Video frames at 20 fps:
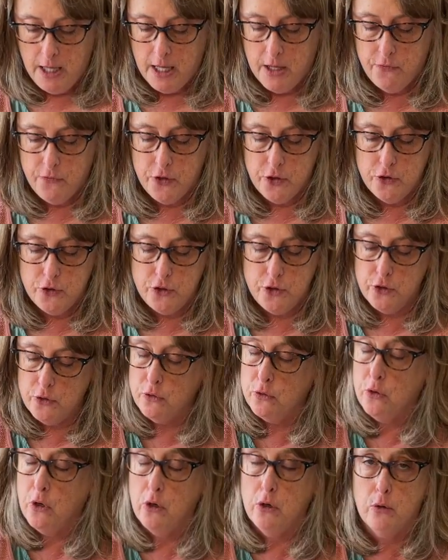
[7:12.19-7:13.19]
If you
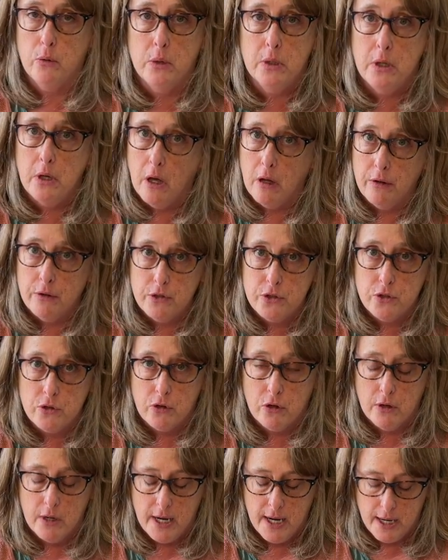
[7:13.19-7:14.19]
do go to a dollar
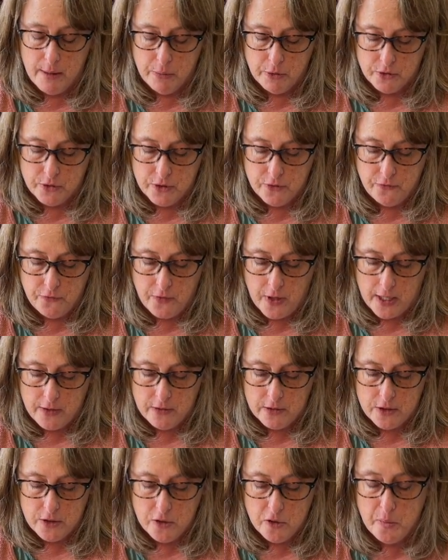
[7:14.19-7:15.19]
store and able to find
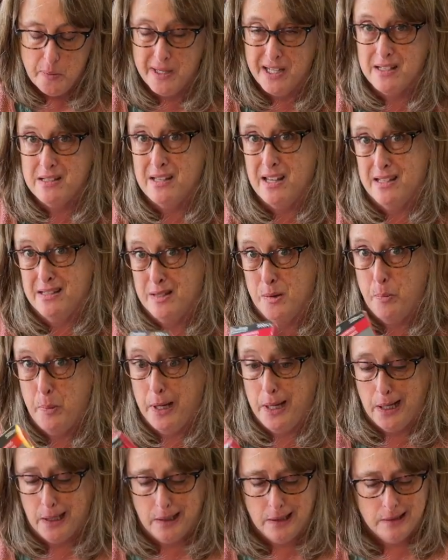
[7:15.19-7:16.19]
the toothpicks, that's
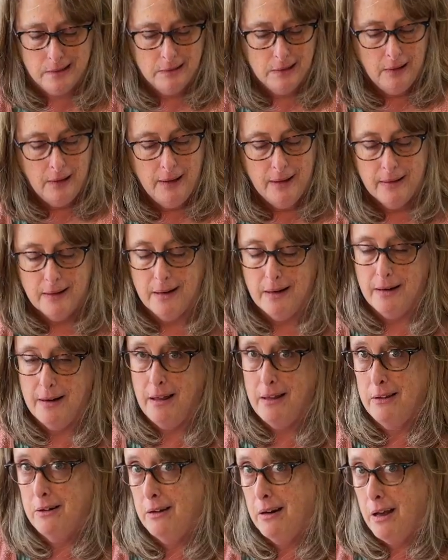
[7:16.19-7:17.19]
$1, and
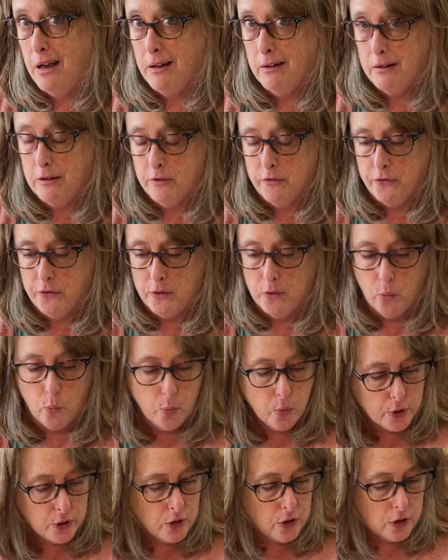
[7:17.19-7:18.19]
another $1 for the
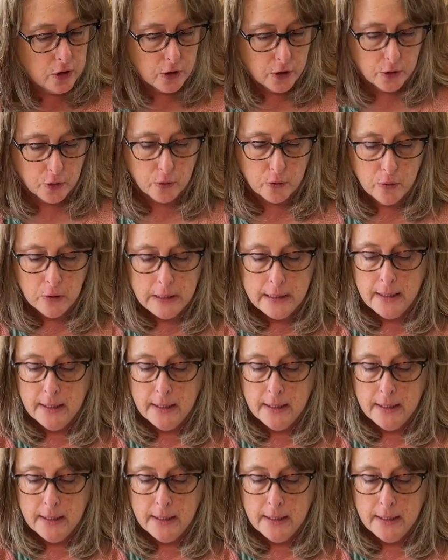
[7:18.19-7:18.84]
wood glue.